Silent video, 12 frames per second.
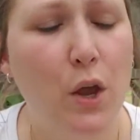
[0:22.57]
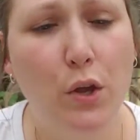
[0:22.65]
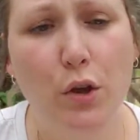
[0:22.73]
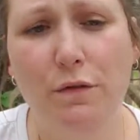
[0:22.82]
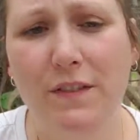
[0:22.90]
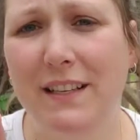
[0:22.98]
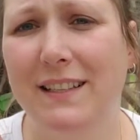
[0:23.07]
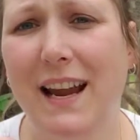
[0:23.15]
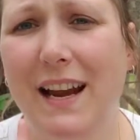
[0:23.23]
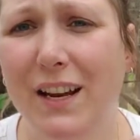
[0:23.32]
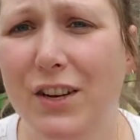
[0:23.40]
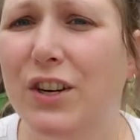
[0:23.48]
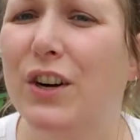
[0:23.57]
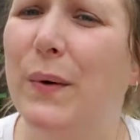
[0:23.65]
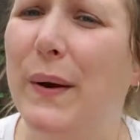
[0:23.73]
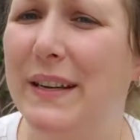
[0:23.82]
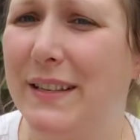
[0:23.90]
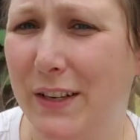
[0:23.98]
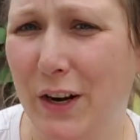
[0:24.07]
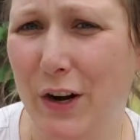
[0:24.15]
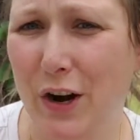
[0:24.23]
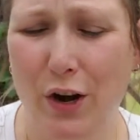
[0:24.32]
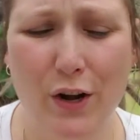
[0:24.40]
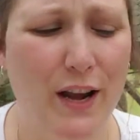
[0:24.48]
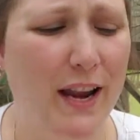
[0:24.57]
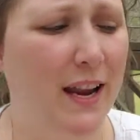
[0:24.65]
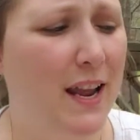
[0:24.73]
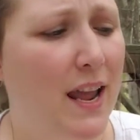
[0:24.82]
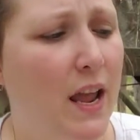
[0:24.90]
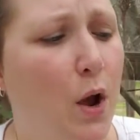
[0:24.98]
you've decided you're going to start gardening.